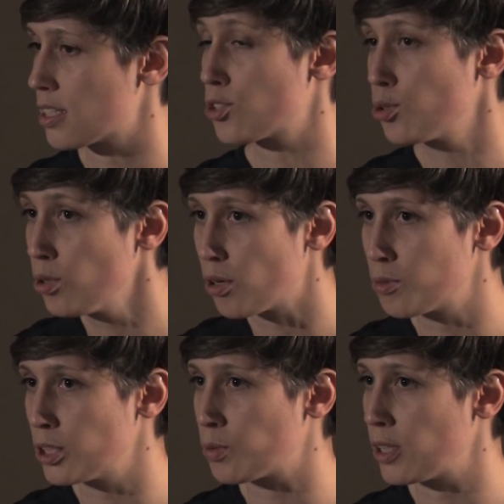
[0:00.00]
2 of
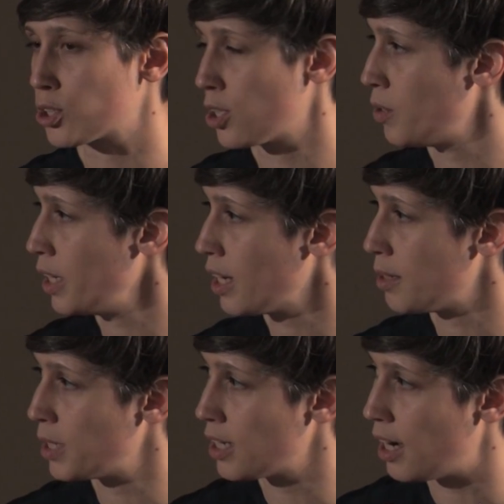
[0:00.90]
which we are showing. I
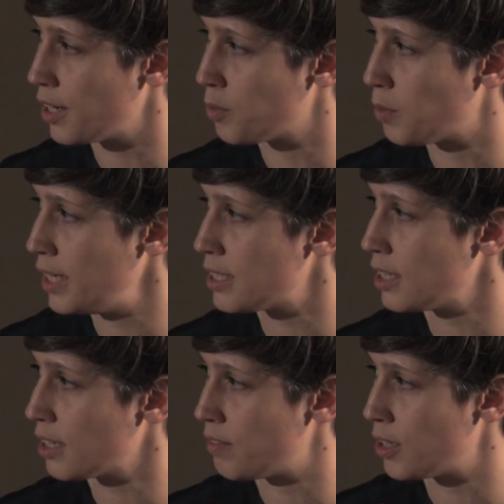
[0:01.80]
mean, Are You
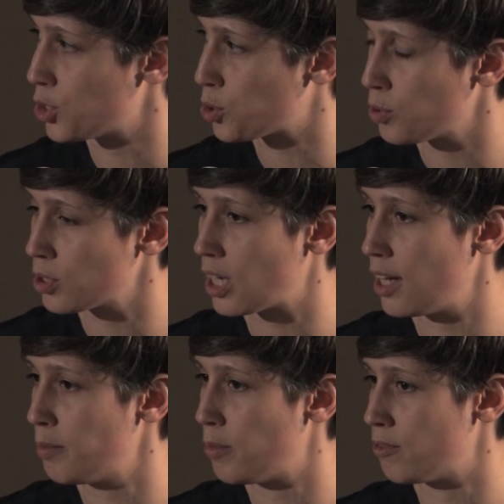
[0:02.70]
Waiting? A very short
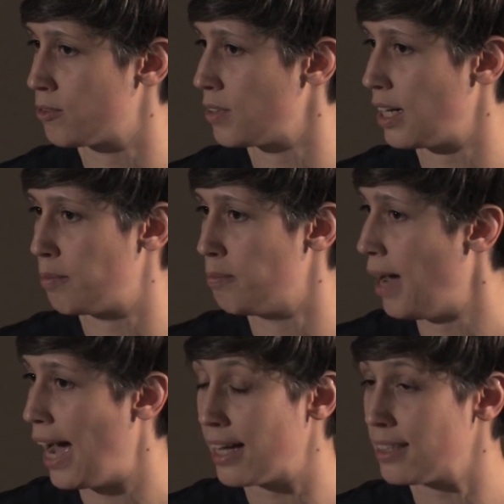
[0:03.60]
clip of a
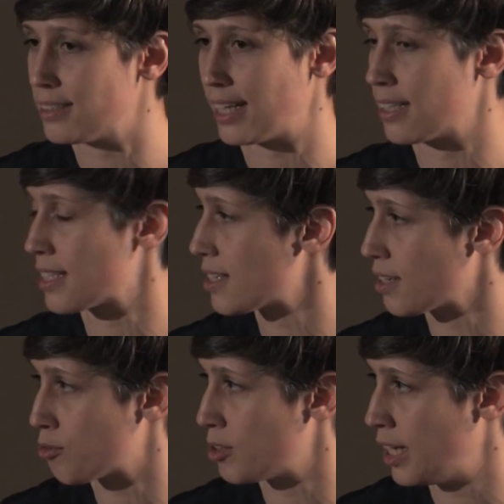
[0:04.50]
man dancing
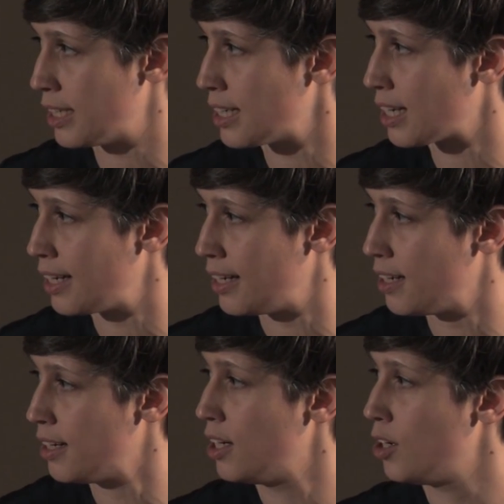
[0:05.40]
frenetically,
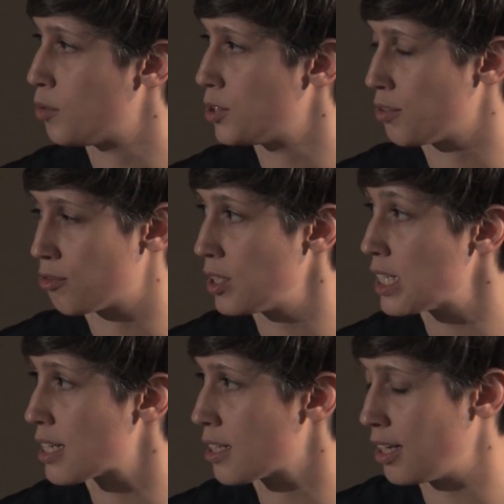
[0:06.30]
which you've
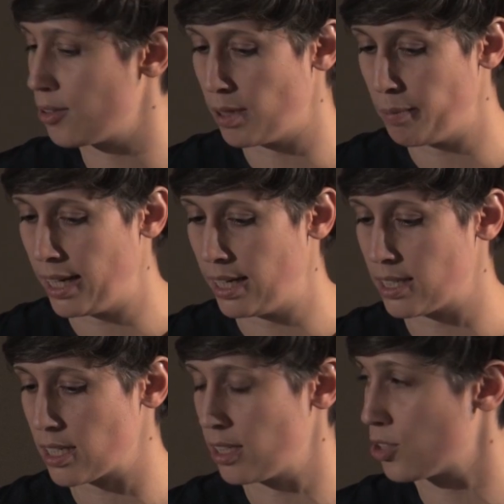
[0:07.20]
recently
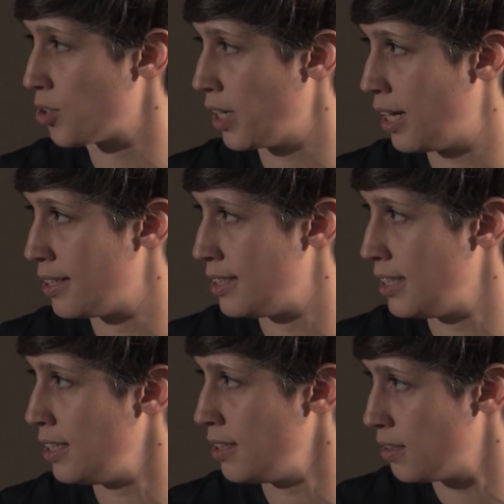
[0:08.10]
remade into an
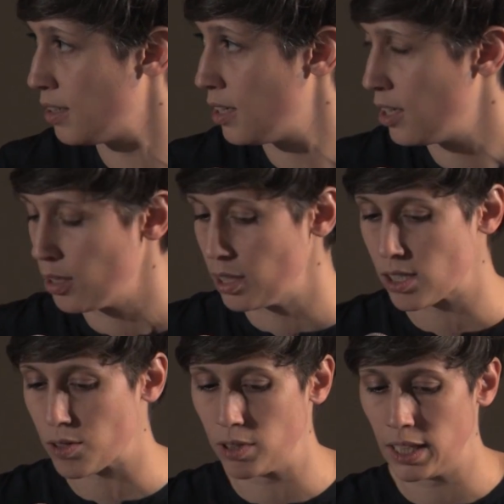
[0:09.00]
LED
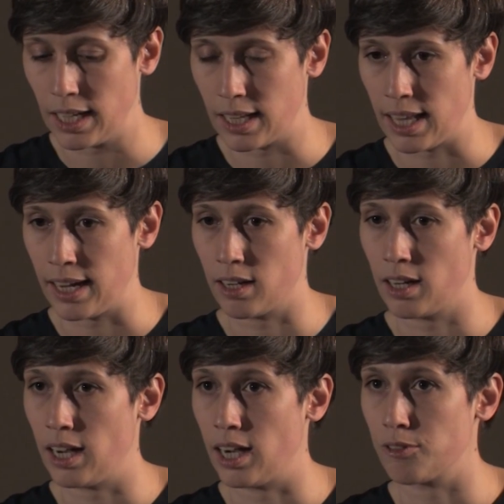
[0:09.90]
screen, and then
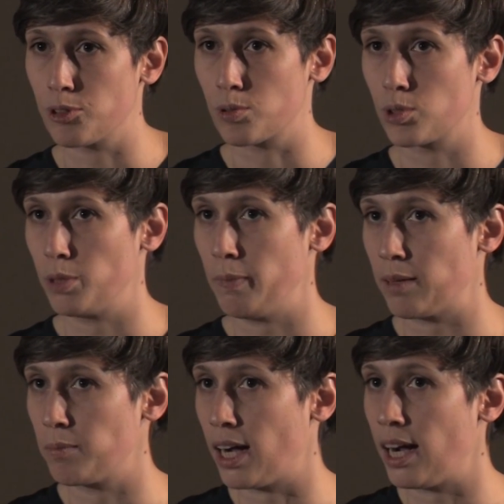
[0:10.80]
Fiorucci Made
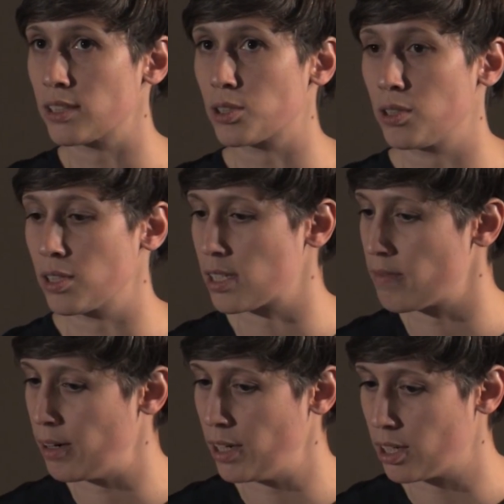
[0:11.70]
Me Hardcore, this
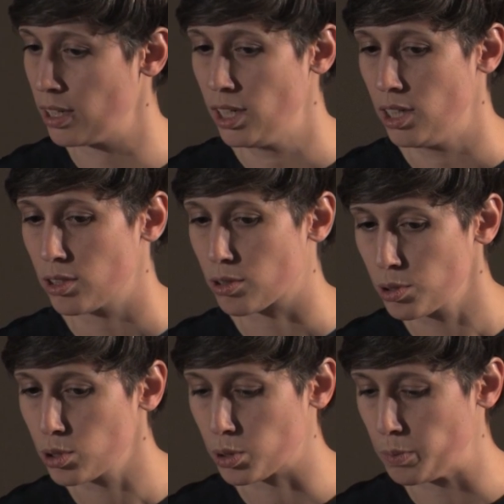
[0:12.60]
very
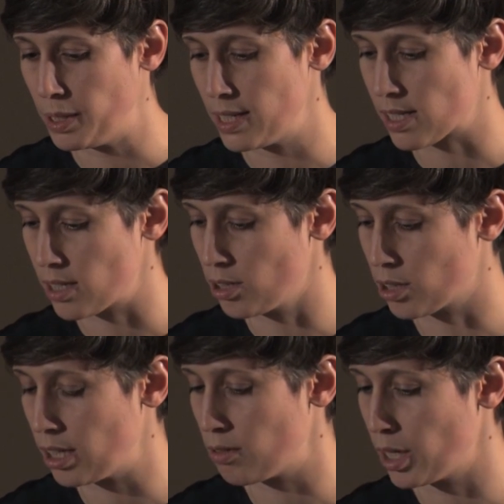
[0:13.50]
crucial piece in your
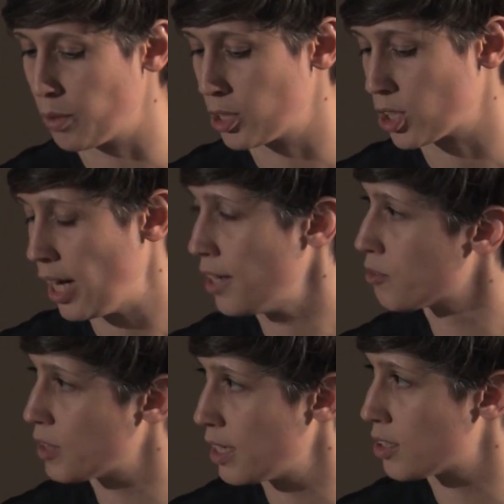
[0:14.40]
career, which kind of
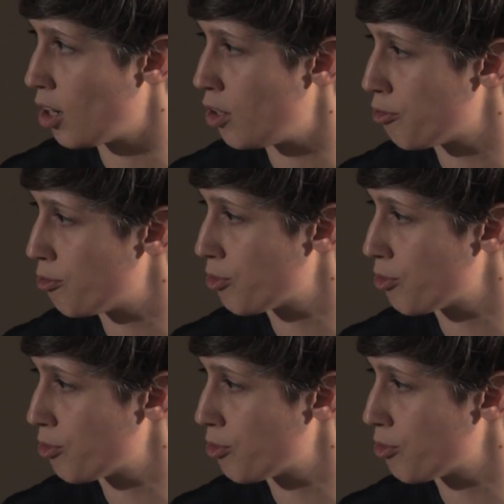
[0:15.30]
kicked off